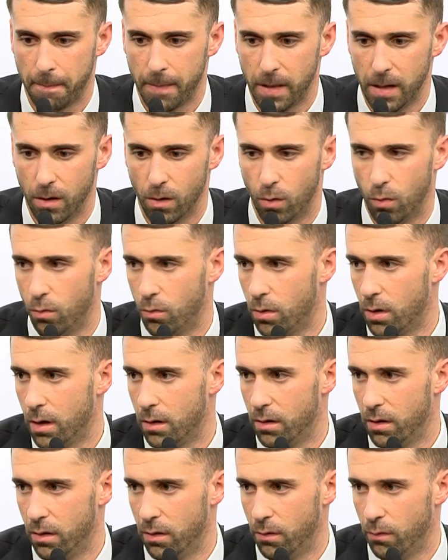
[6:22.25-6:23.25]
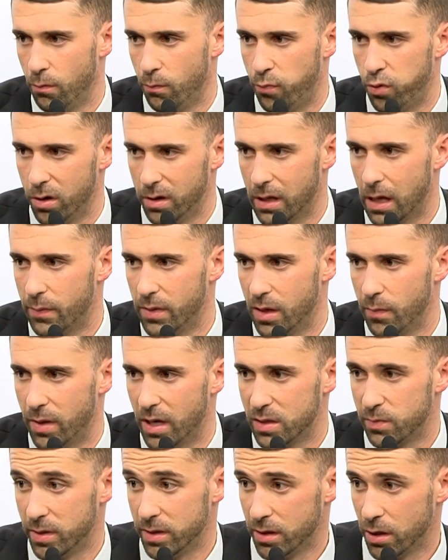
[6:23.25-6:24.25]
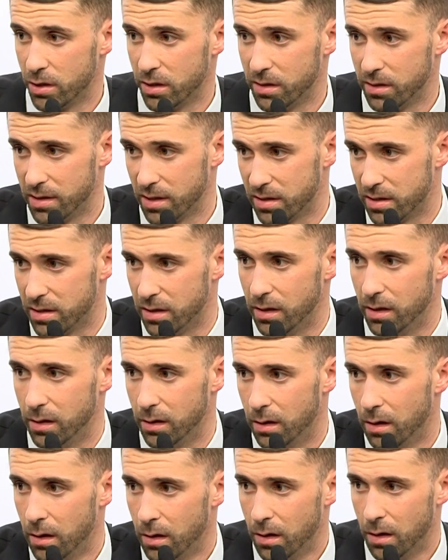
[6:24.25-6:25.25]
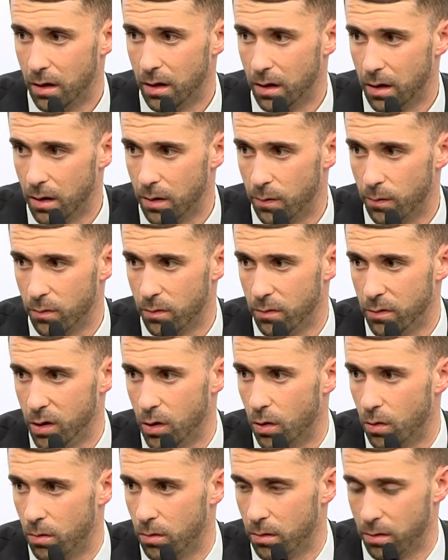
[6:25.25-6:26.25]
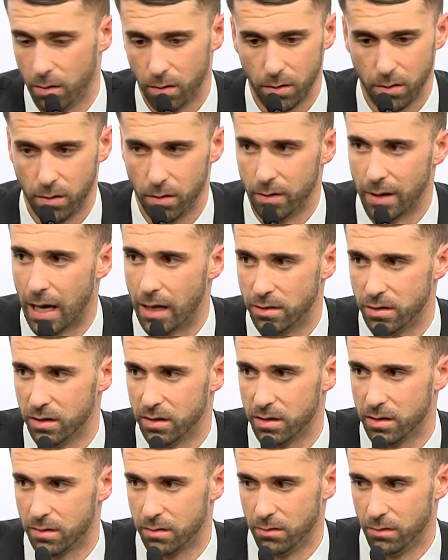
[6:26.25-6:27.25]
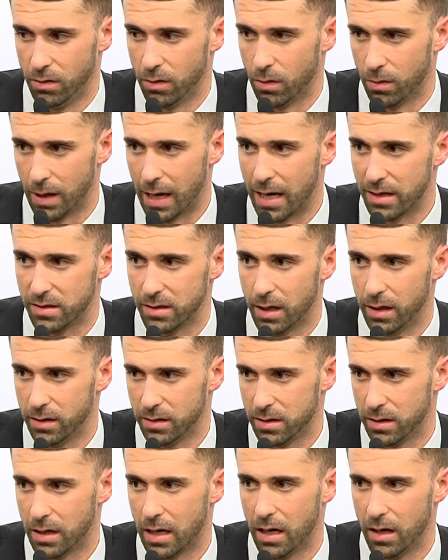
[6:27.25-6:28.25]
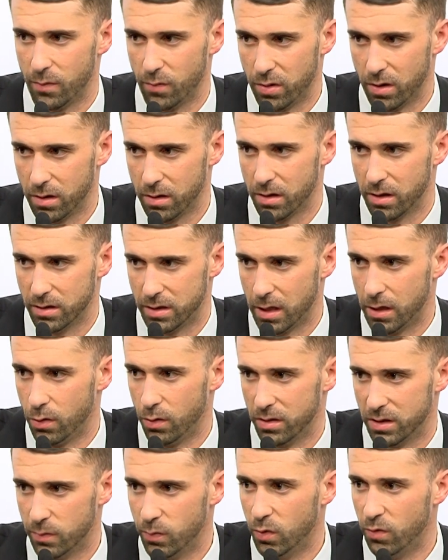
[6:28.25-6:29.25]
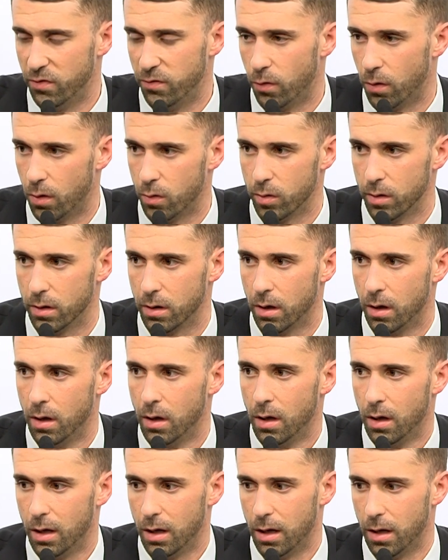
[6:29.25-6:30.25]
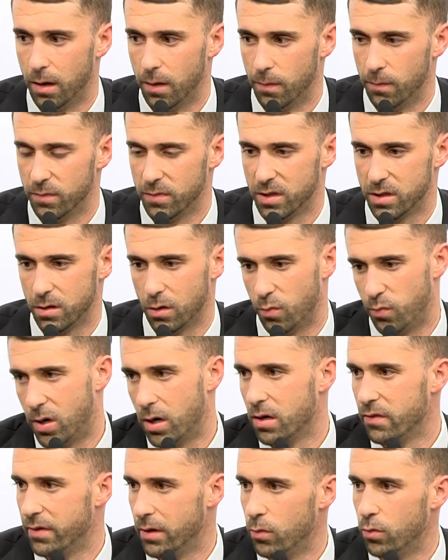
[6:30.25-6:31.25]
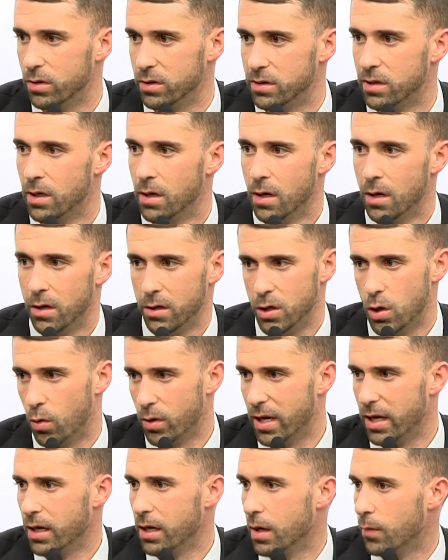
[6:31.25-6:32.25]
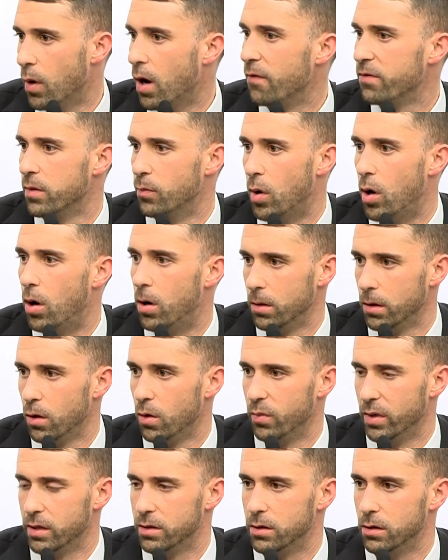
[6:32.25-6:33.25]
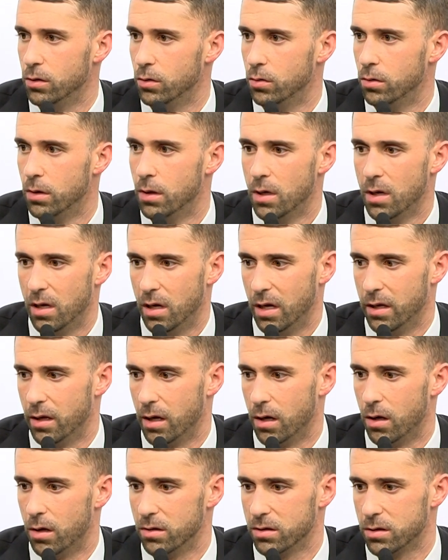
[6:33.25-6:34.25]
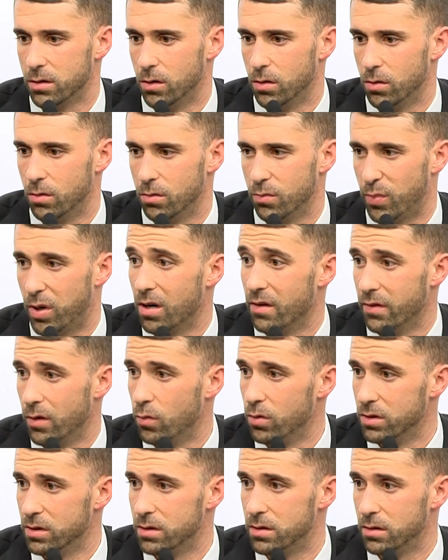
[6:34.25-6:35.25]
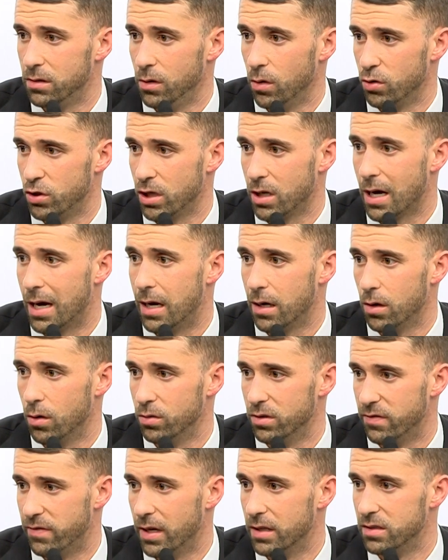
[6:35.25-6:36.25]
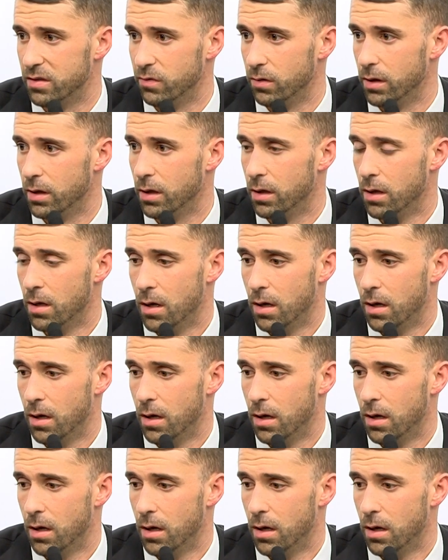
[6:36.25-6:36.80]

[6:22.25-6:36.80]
you know, putting them in the best position to succeed. You know, not just, you know, last night and tonight, but continuing to move forward. So part of it was, you know, getting him off the ball a little bit too, and then also part of it was, you know, Chicago defensively.